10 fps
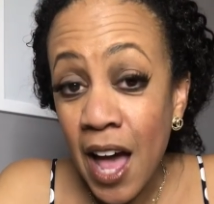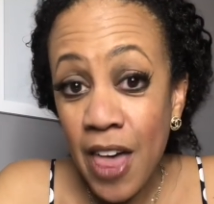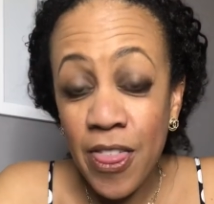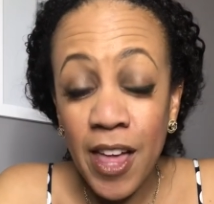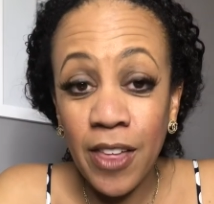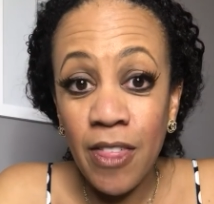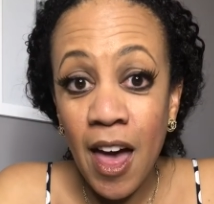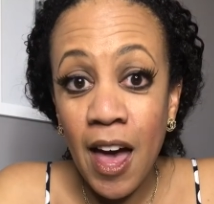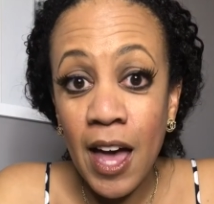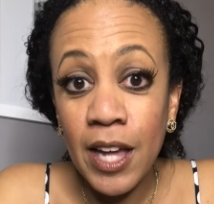I think
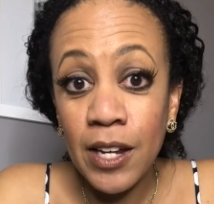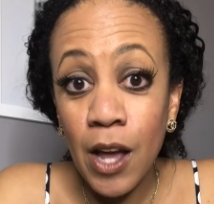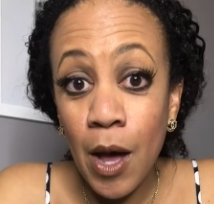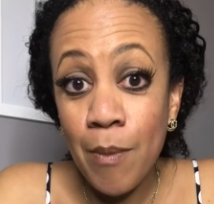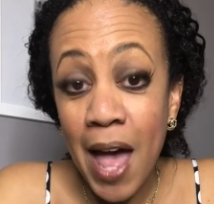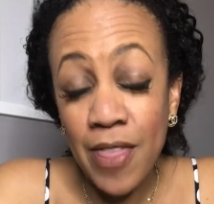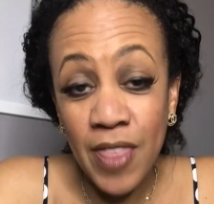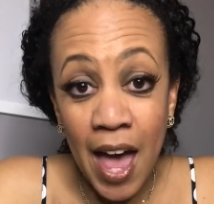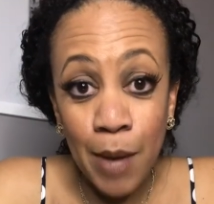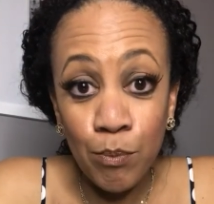that at
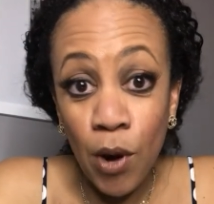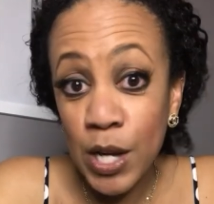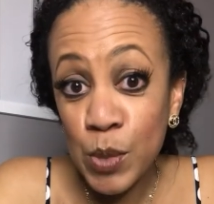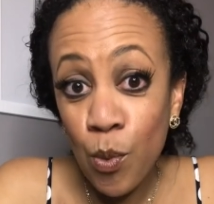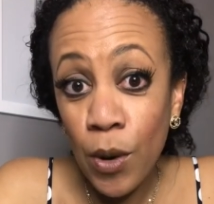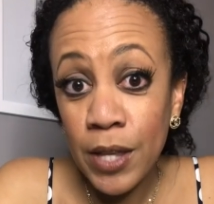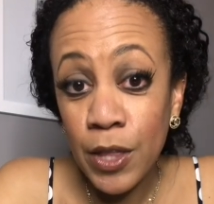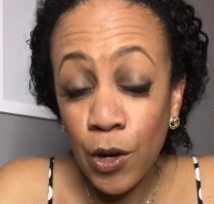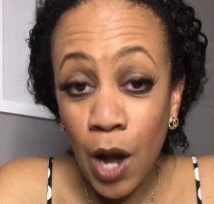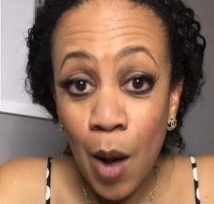that price point,
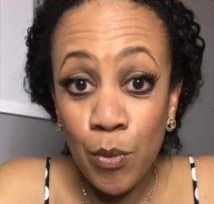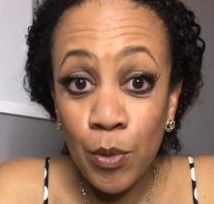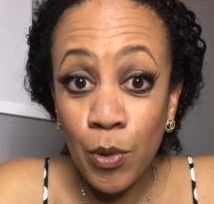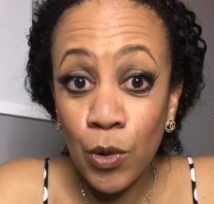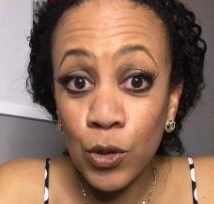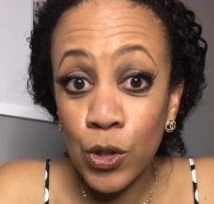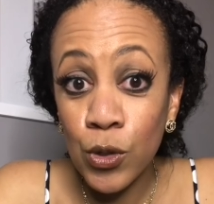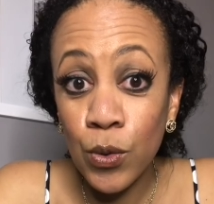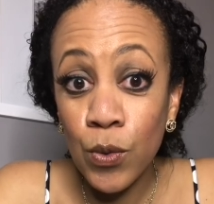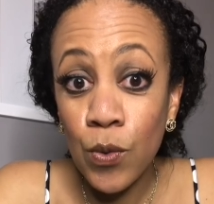they're comparable
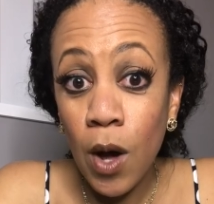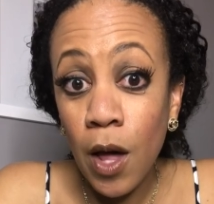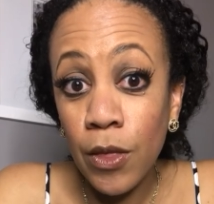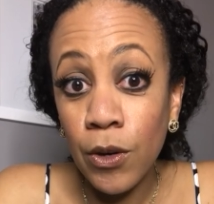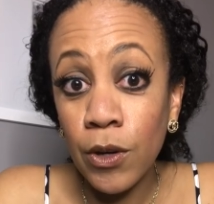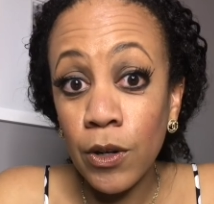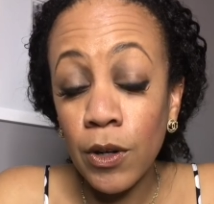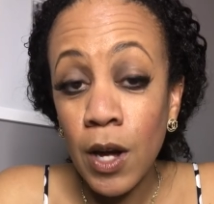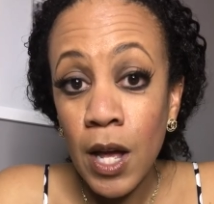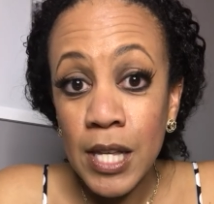to
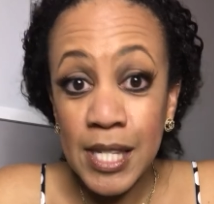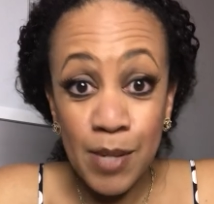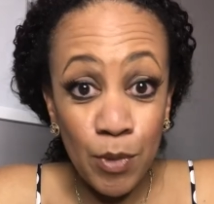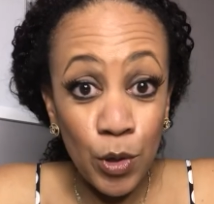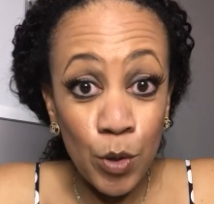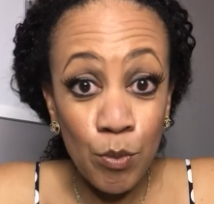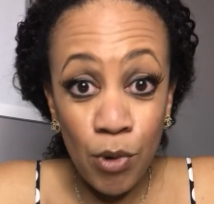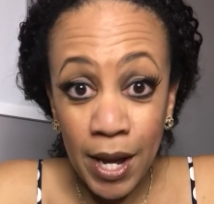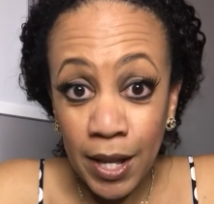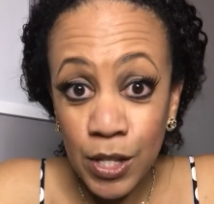other similar
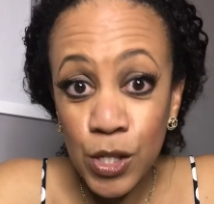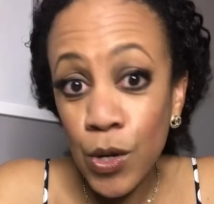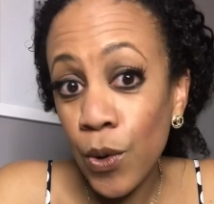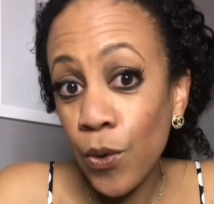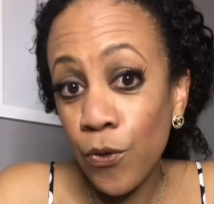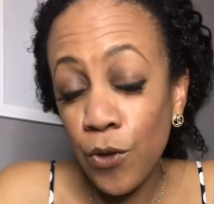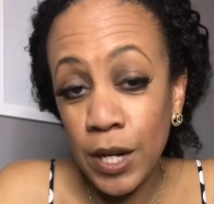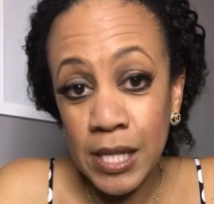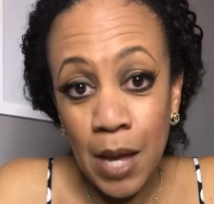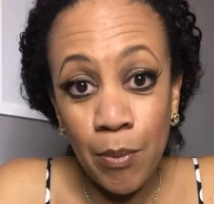brands. So for
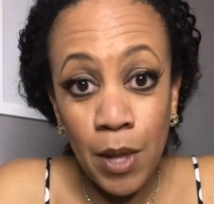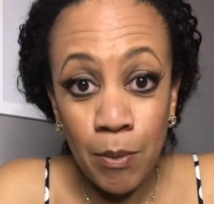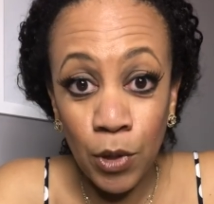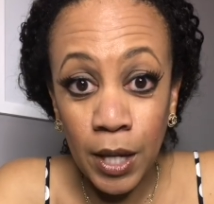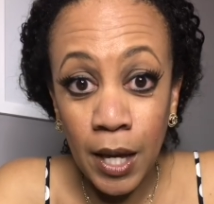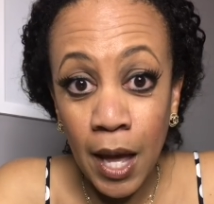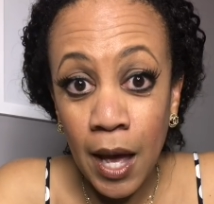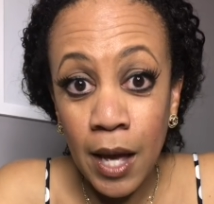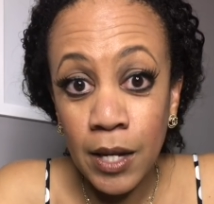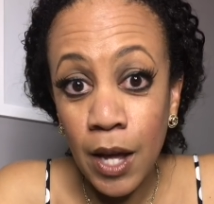example, I'm looking
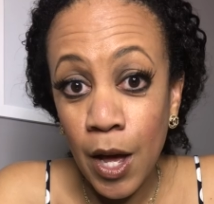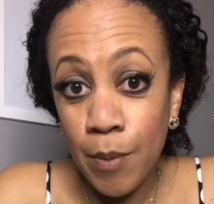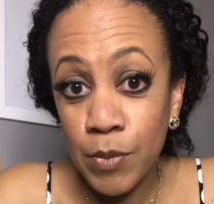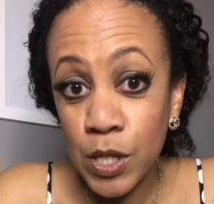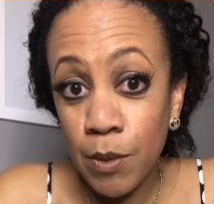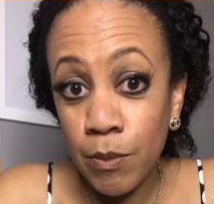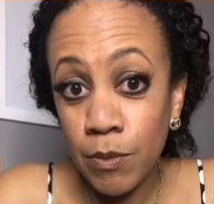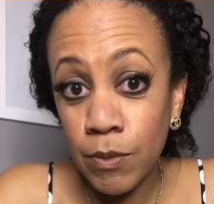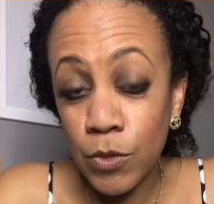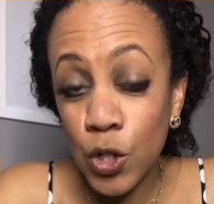at
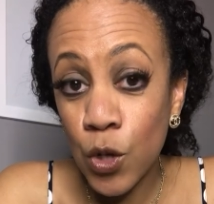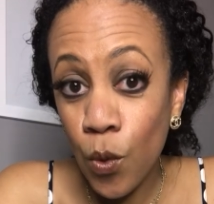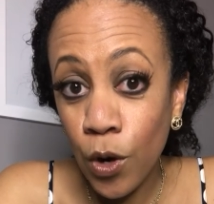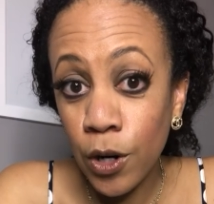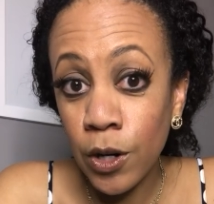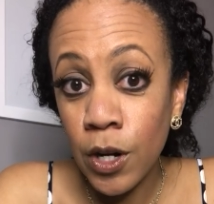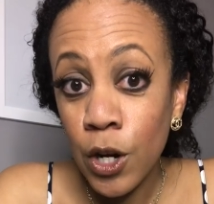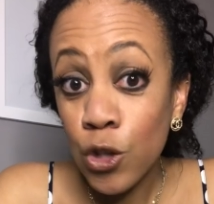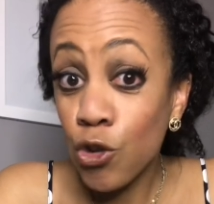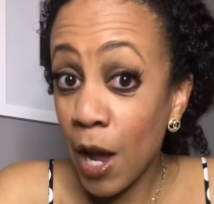some Dior
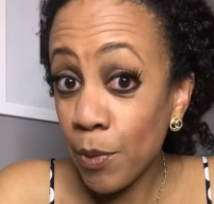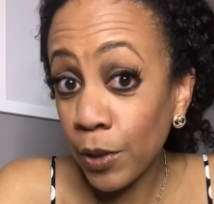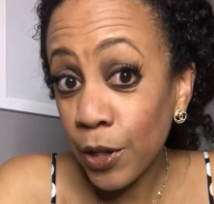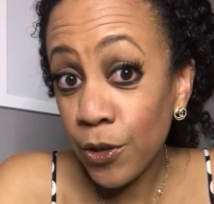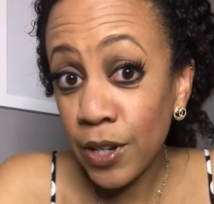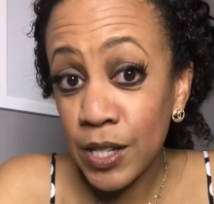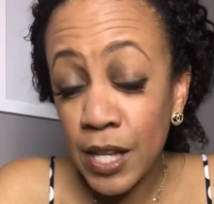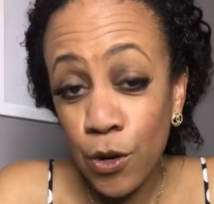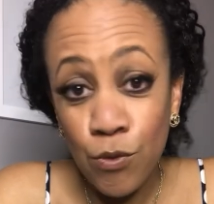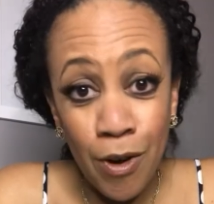tribal earrings
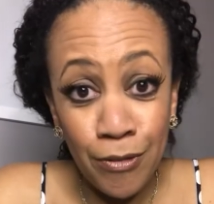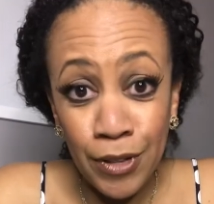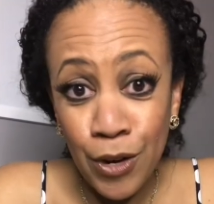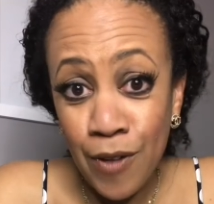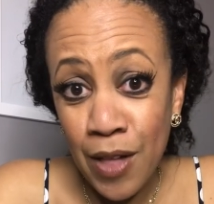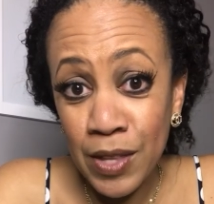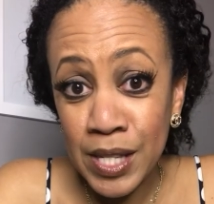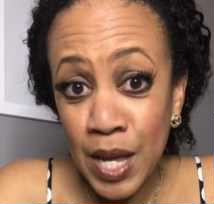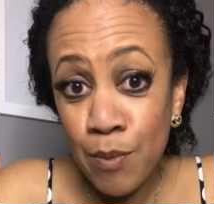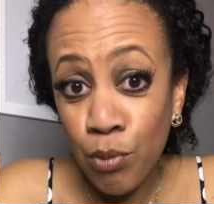that are roughly around the
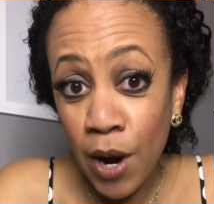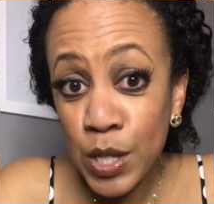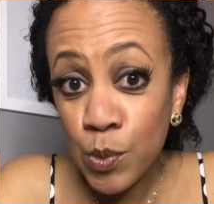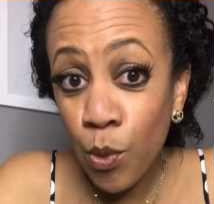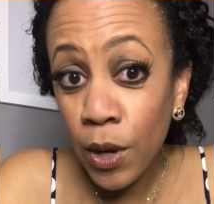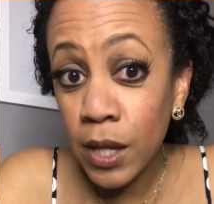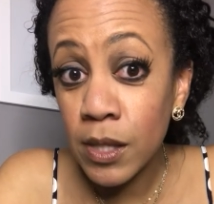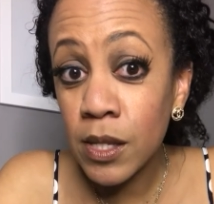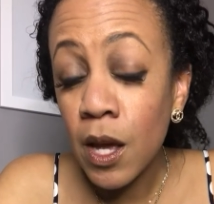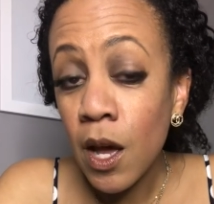same price point.